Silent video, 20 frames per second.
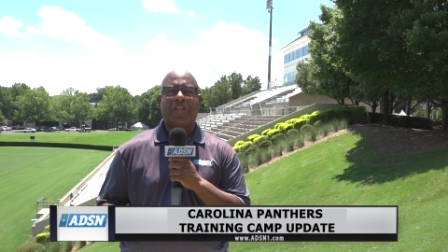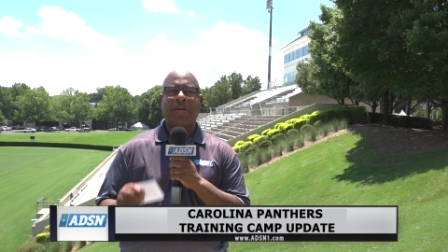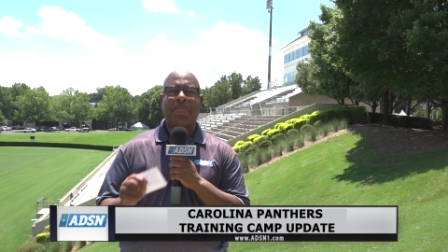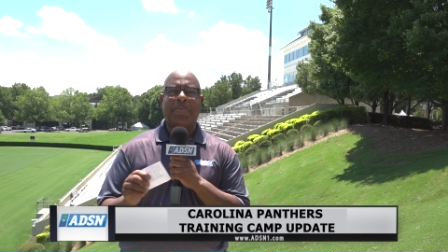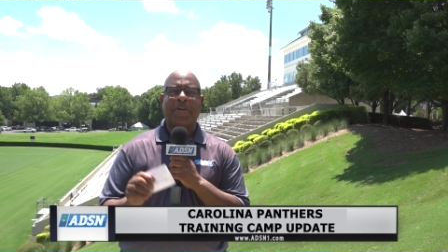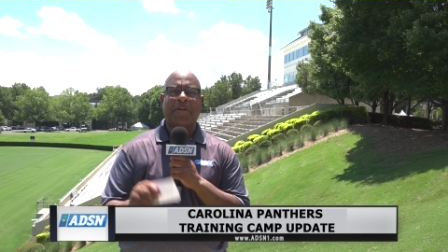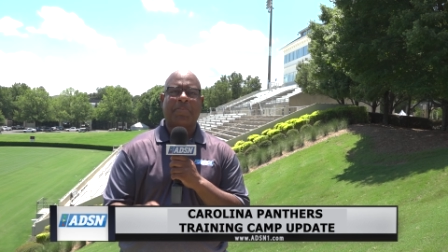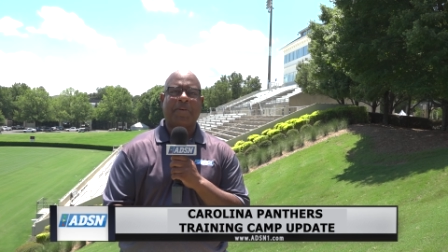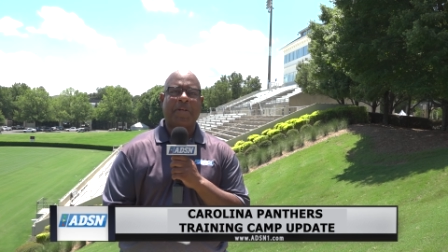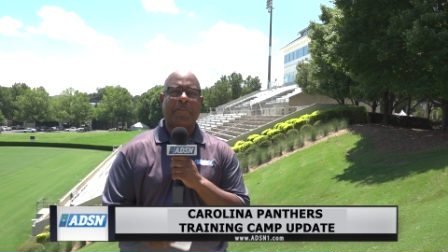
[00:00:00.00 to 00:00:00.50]

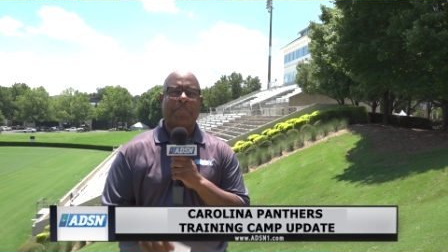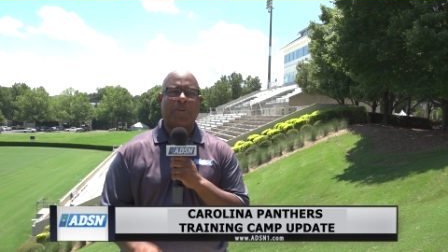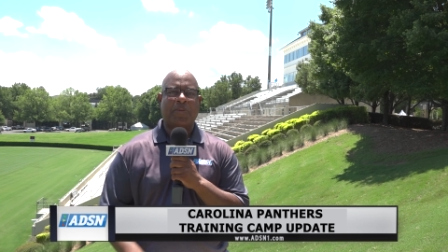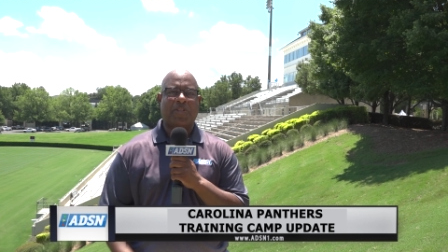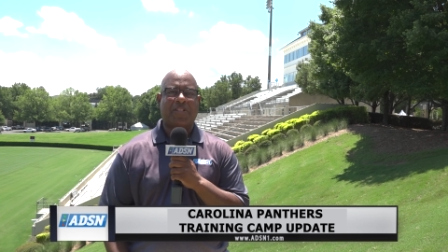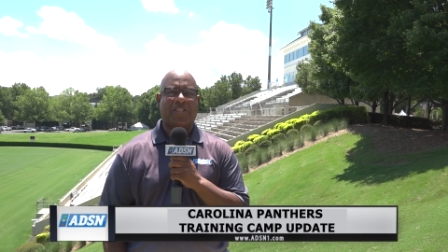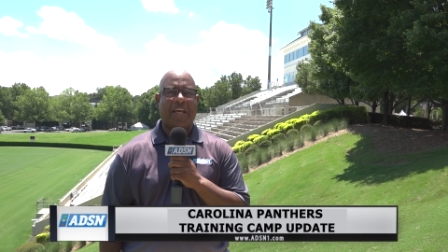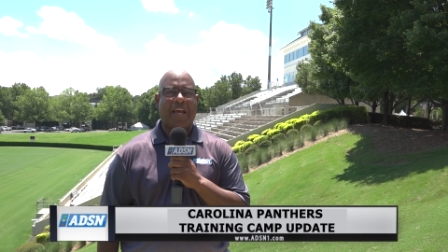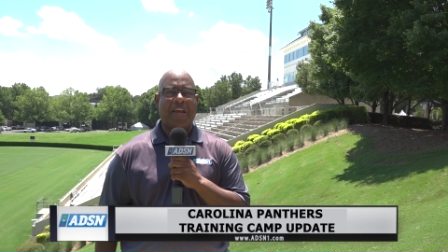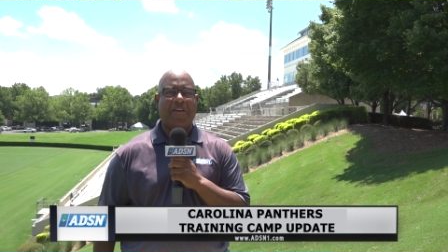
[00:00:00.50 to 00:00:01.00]
keeping people
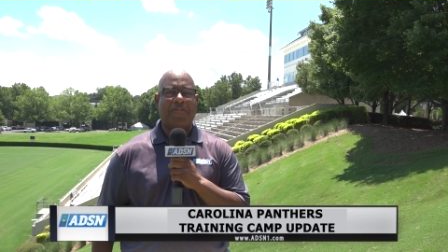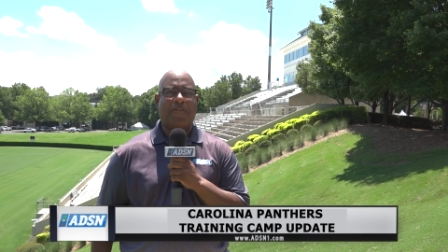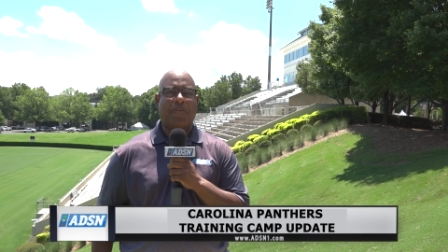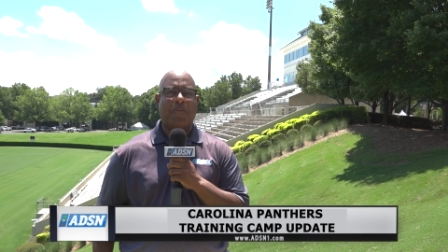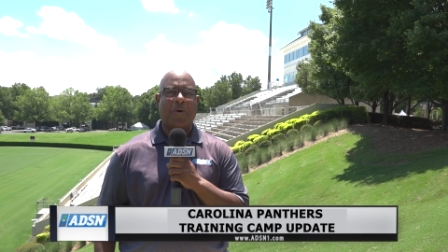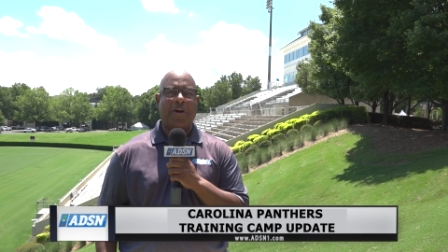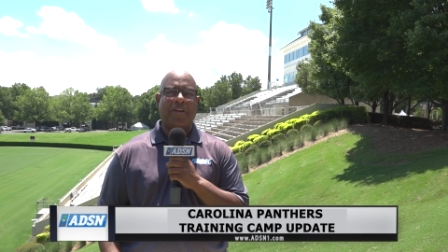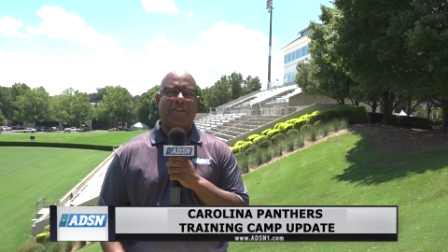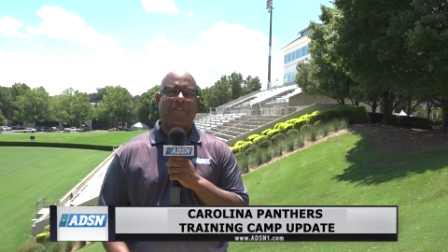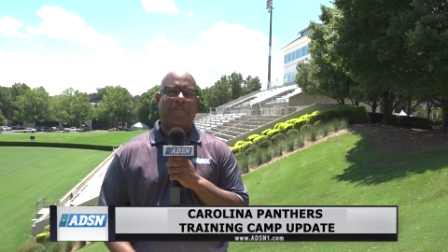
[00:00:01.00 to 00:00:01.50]
safe,
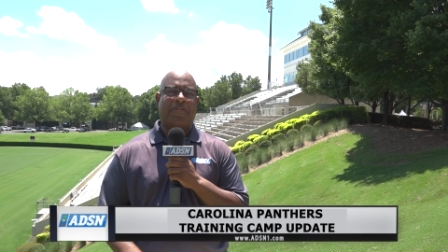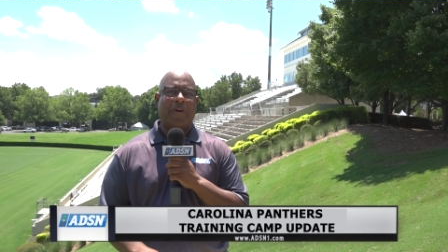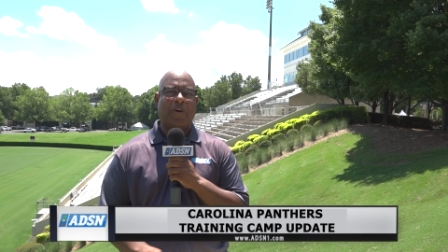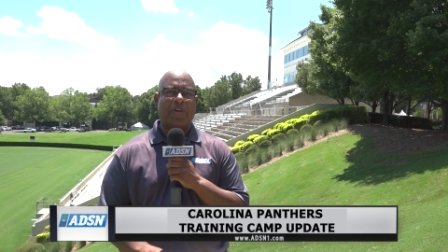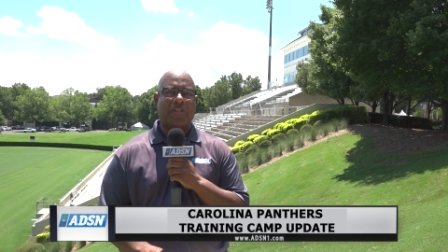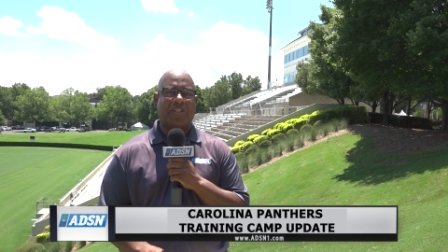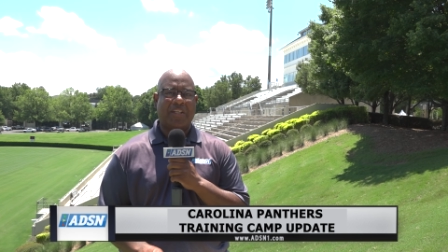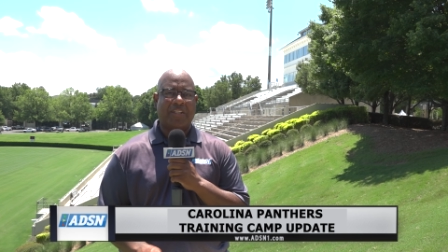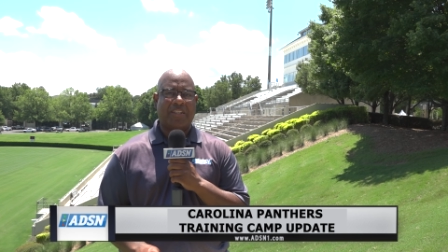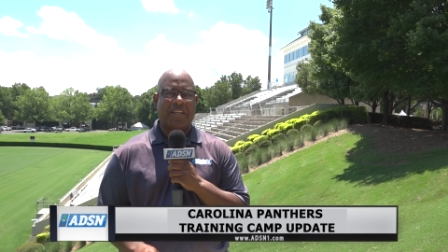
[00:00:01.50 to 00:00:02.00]
one of the
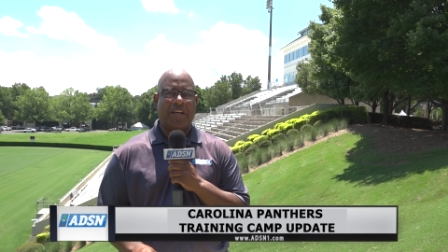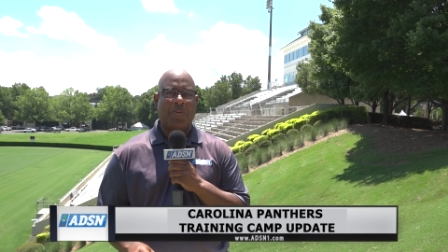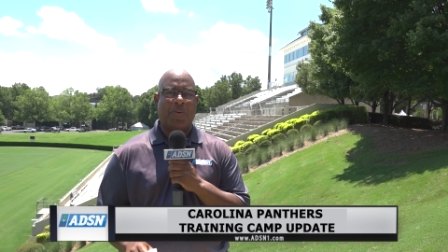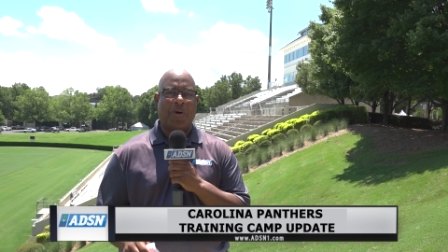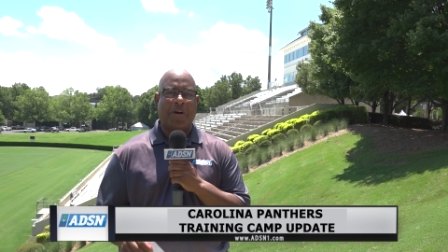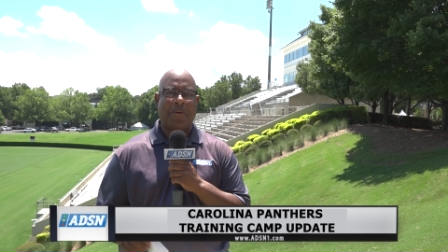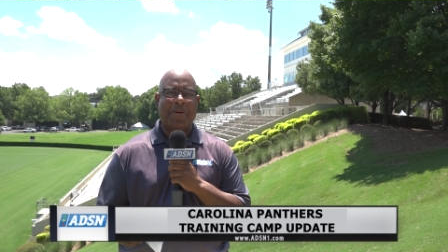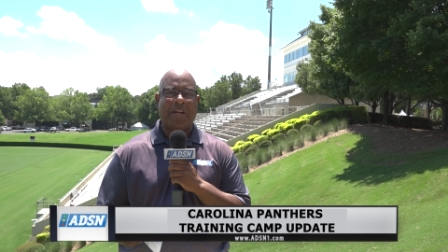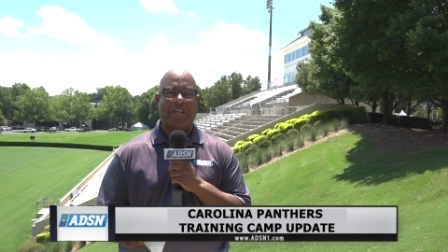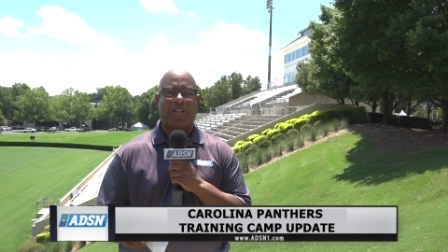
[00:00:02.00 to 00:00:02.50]
folks that they
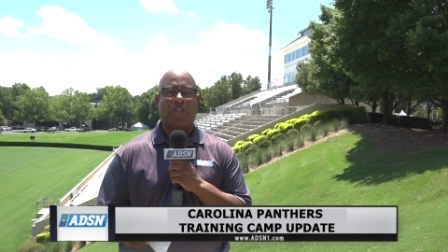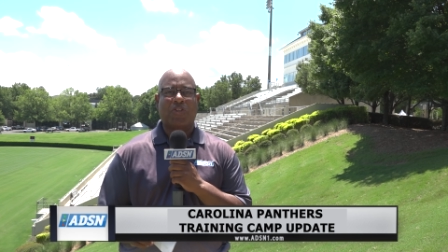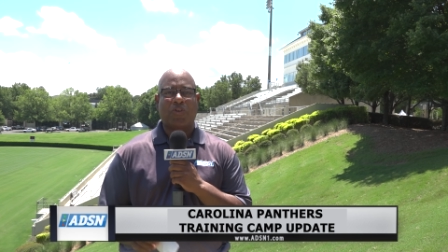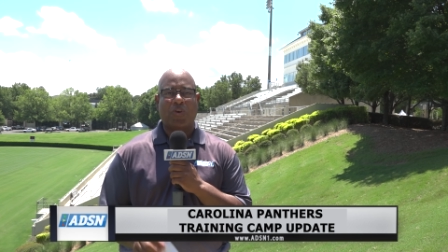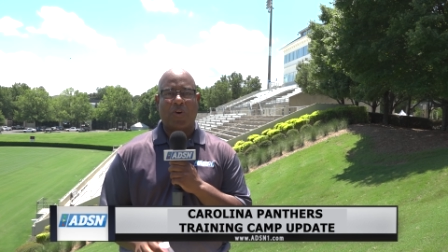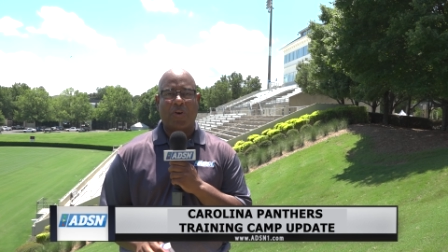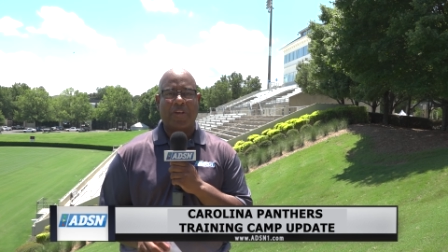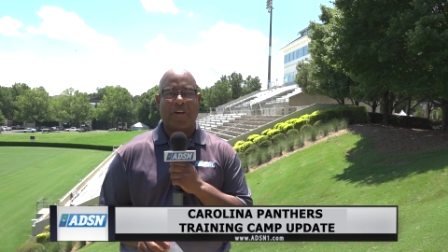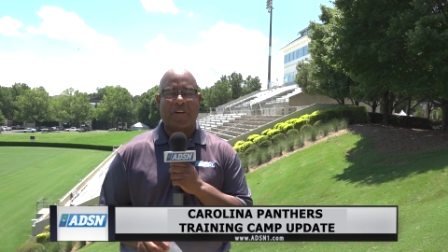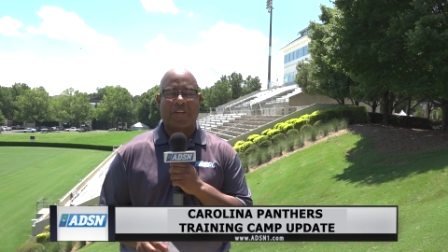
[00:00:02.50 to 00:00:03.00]
want to make
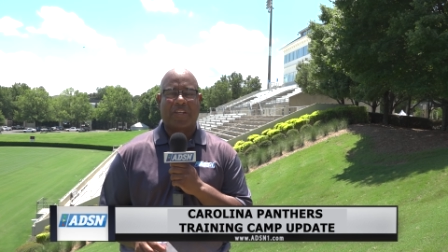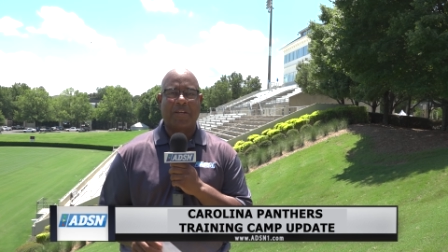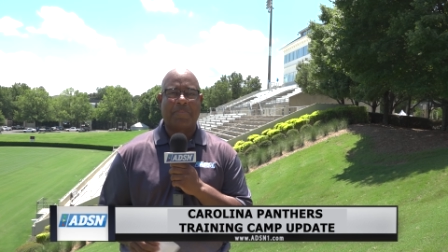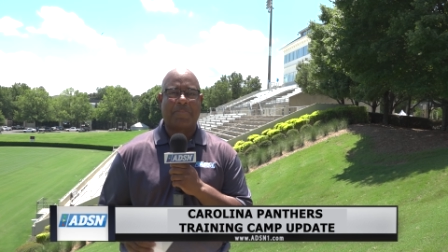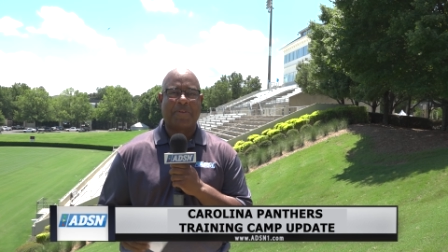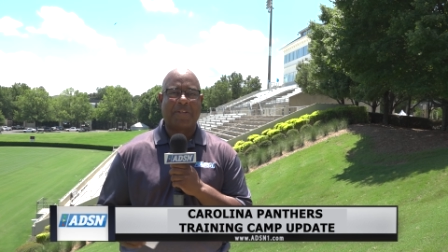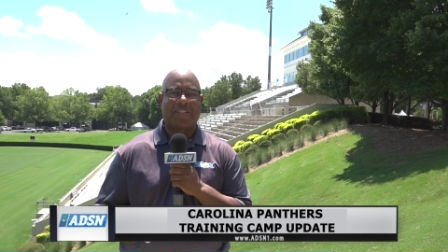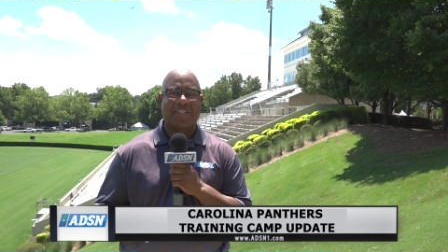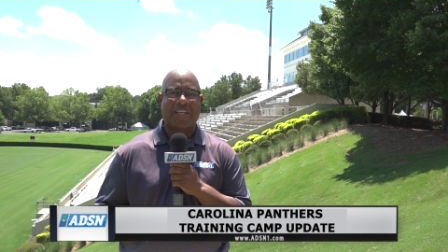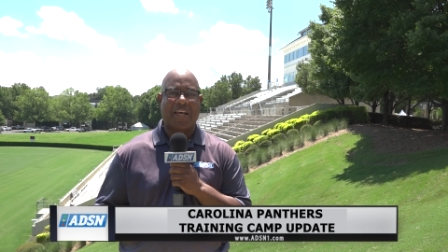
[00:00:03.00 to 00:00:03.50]
sure they're
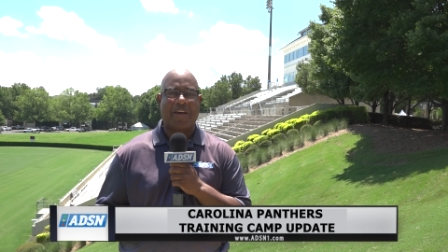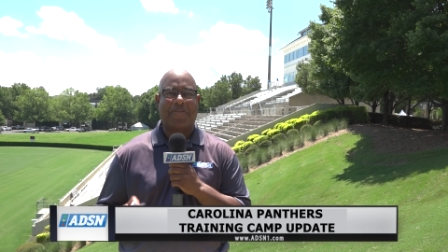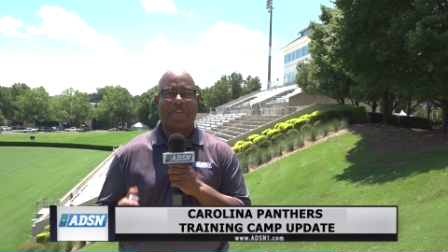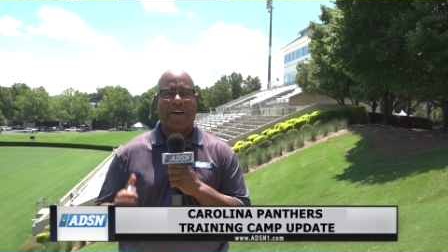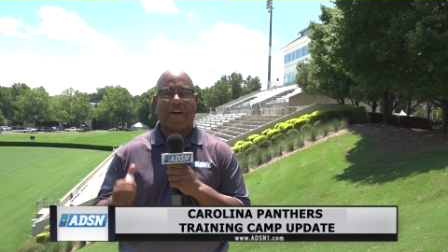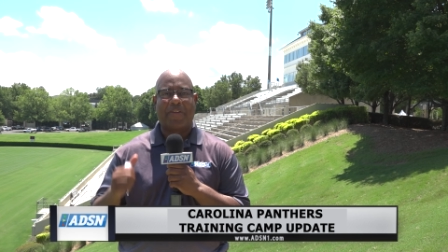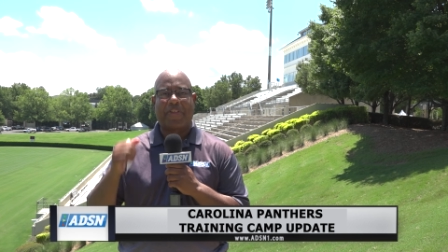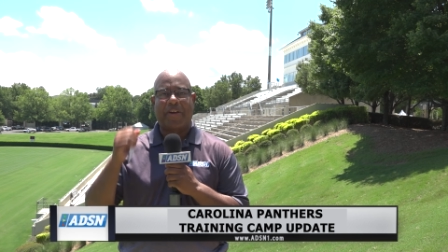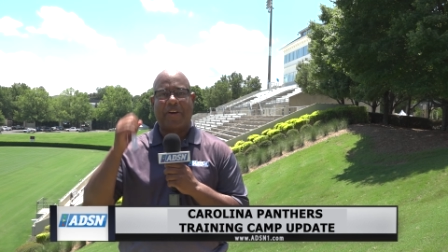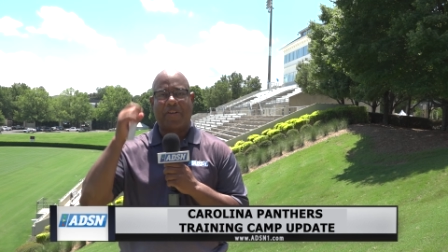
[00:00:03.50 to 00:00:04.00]
keeping safe
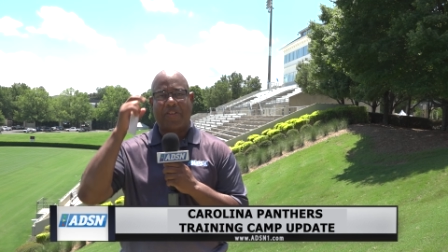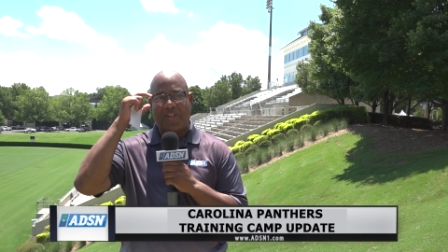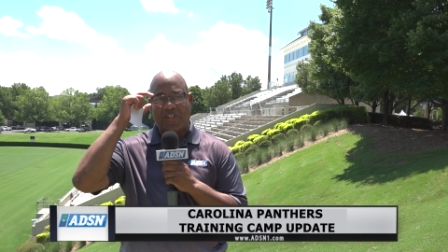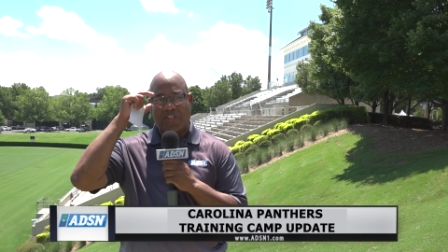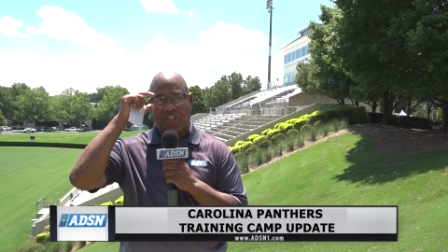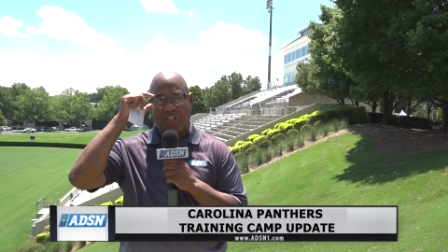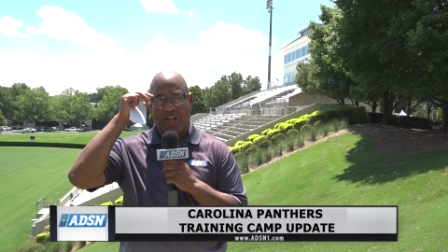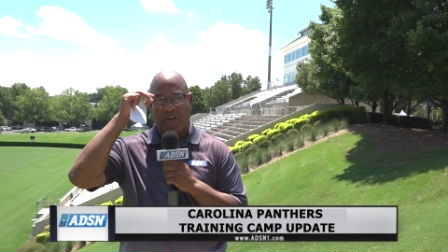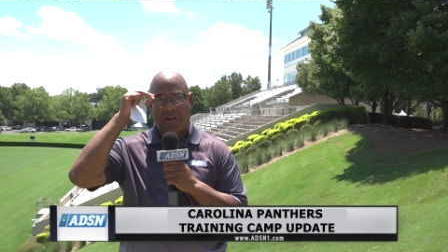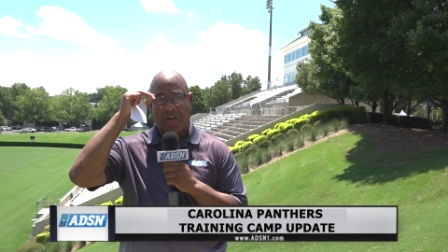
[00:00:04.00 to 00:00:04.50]
out there
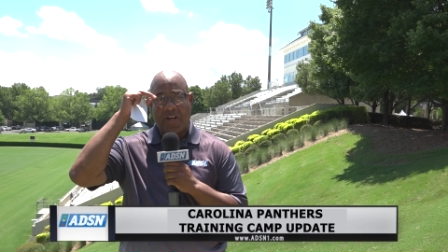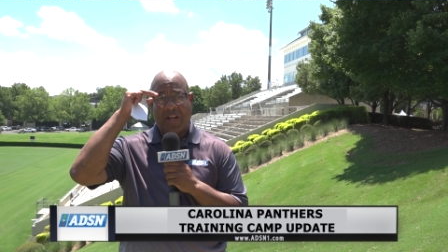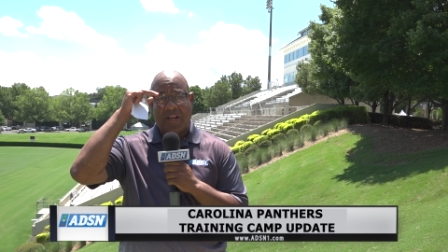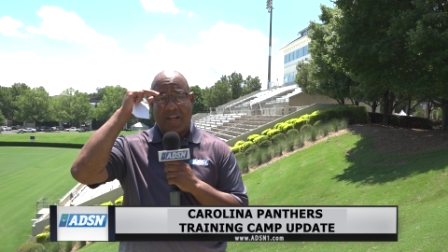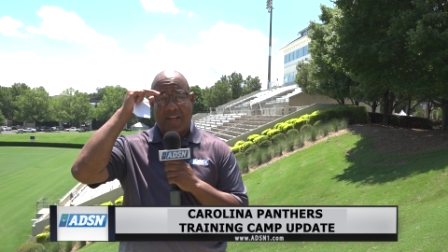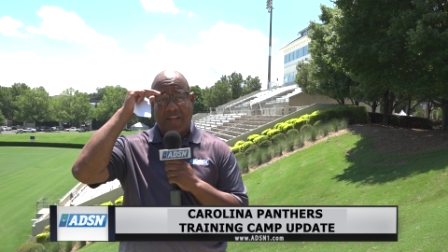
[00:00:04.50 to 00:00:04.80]
this year